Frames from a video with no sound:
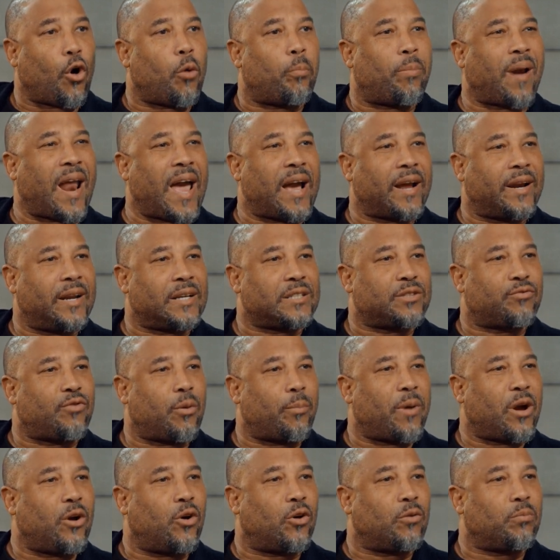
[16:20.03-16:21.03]
blackness from
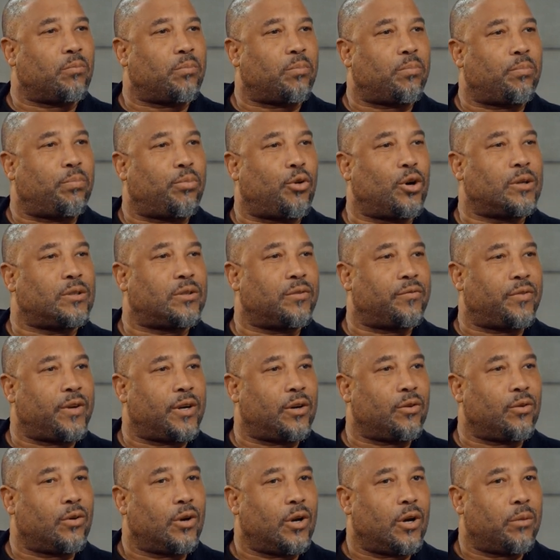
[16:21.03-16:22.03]
my own point of
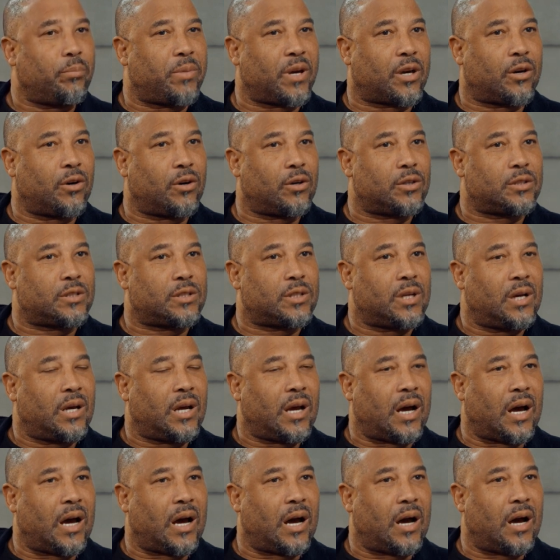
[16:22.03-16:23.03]
view, because
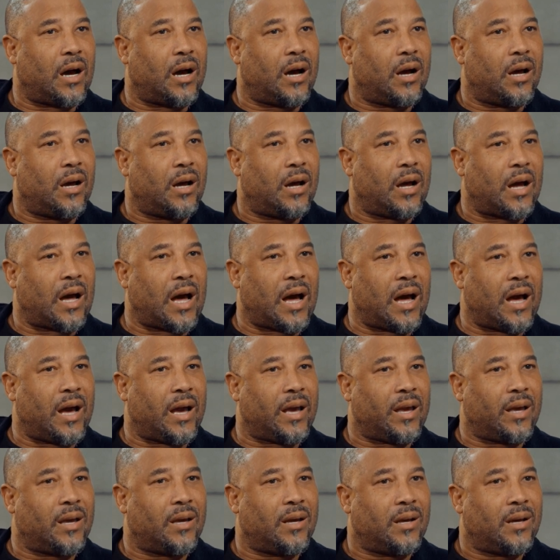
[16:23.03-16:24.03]
what
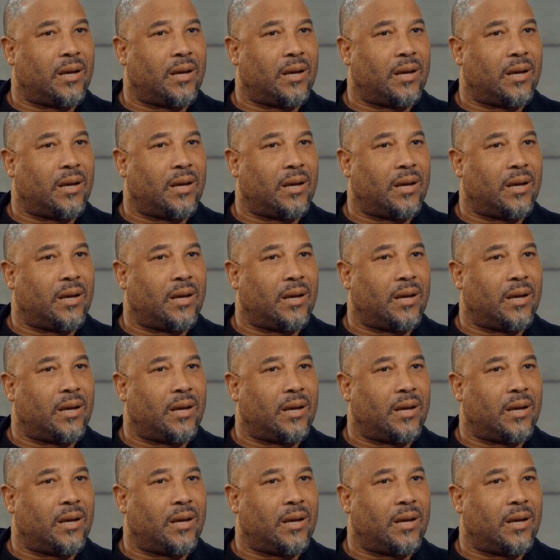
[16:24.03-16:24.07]
I